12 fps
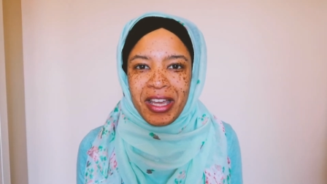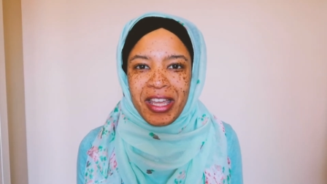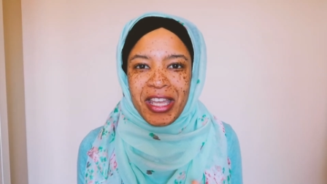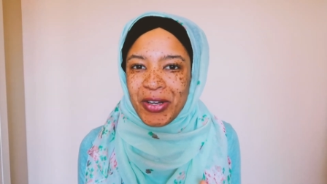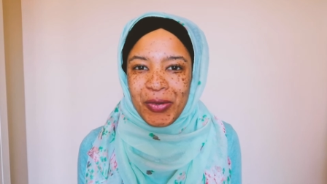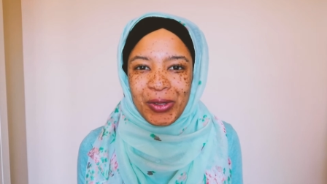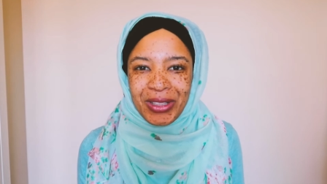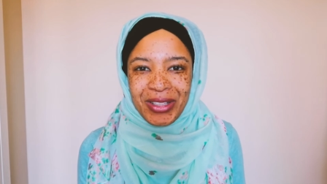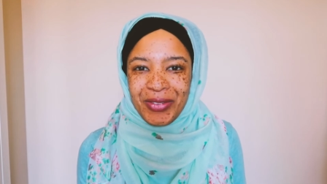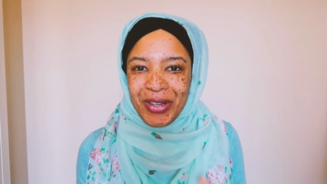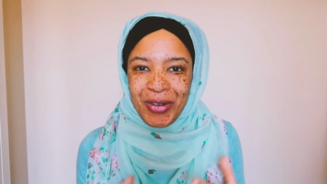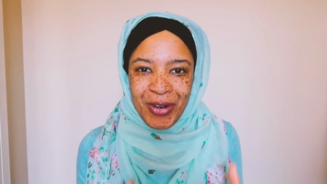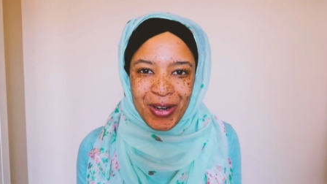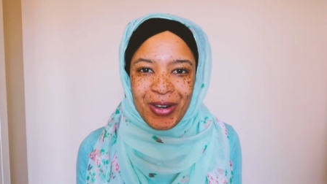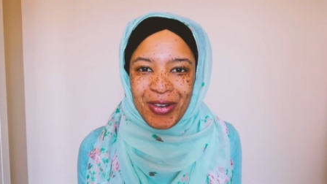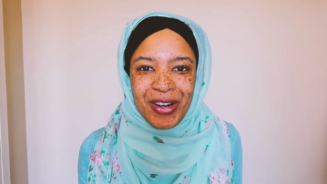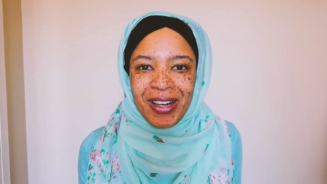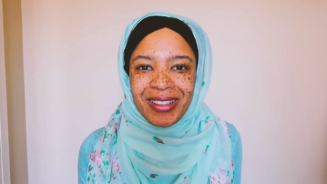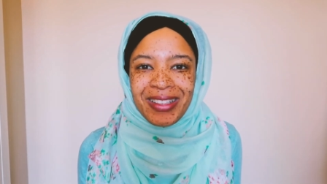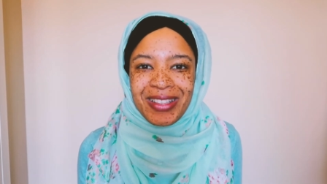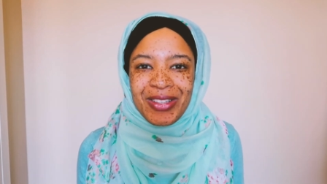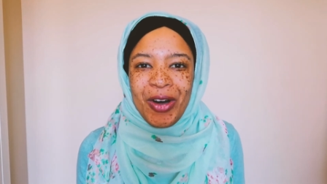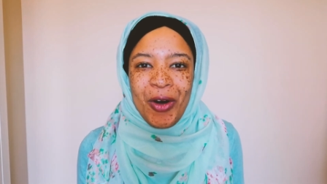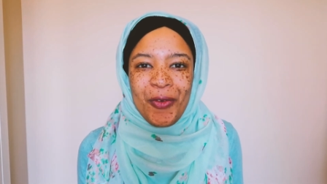equally
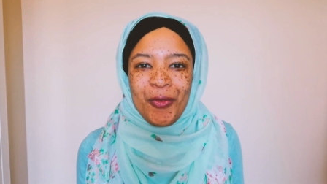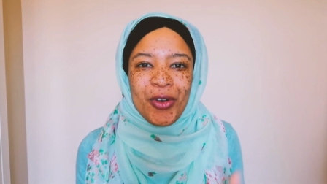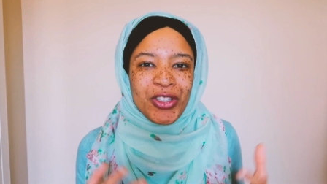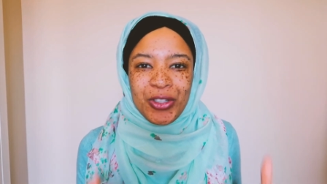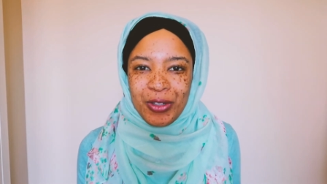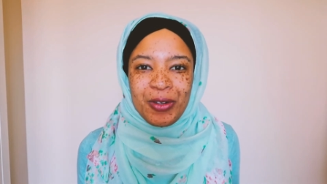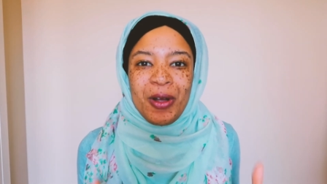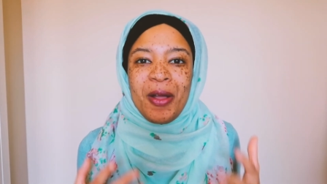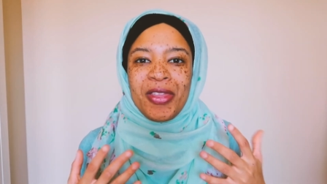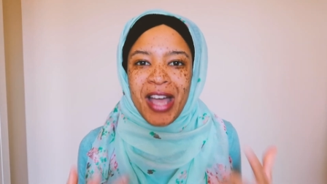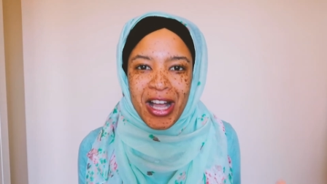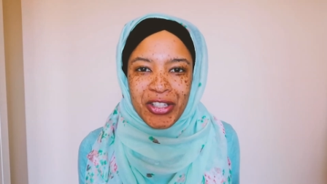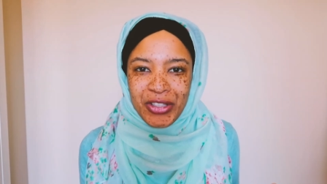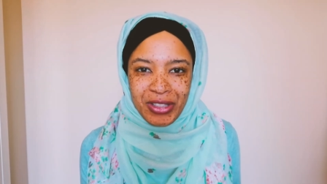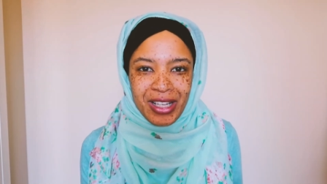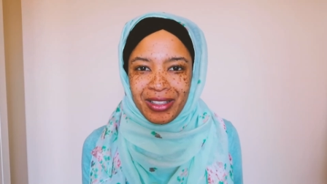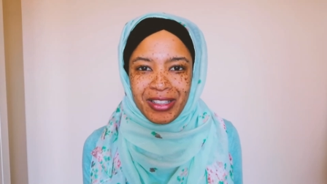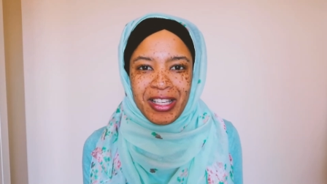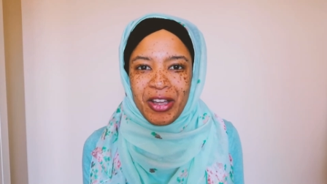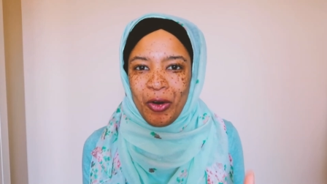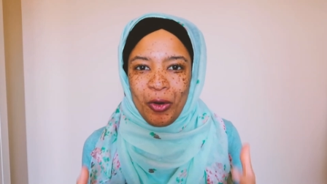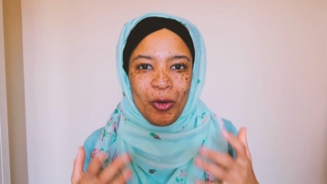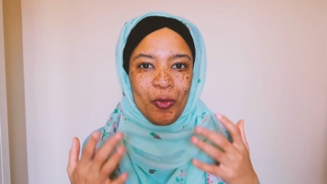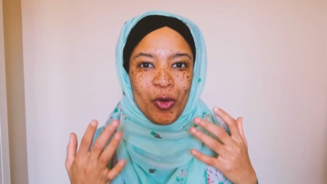regardless of what your nationality
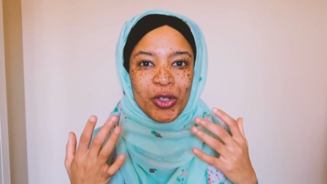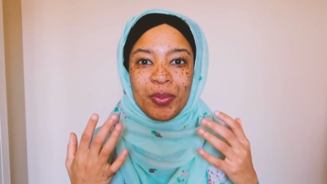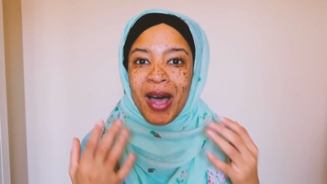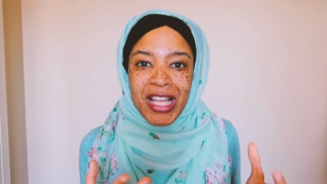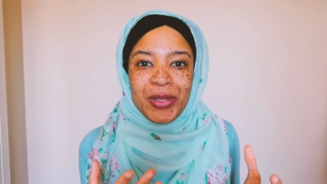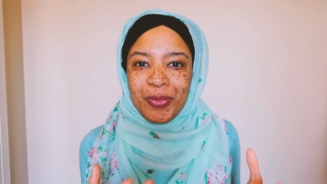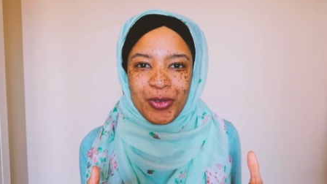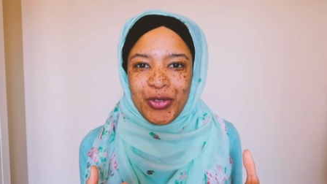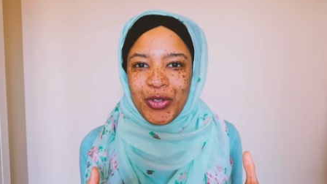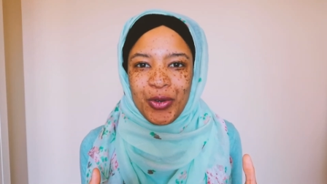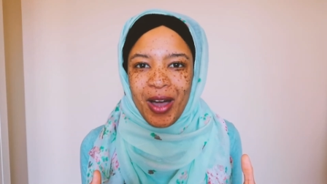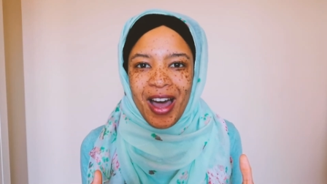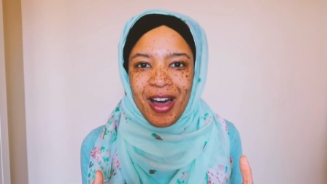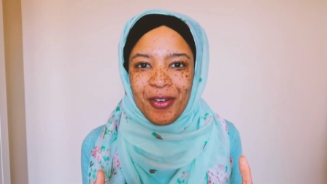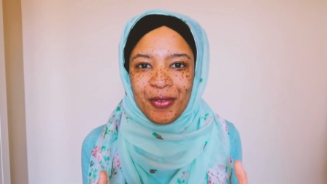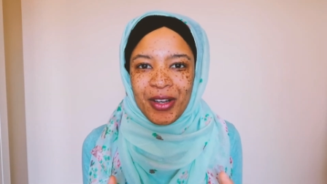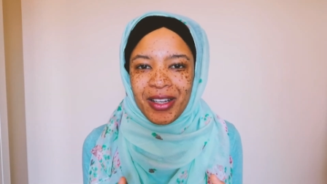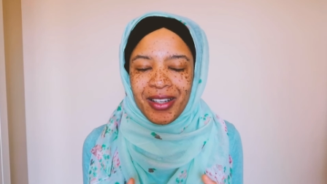or what passports you have.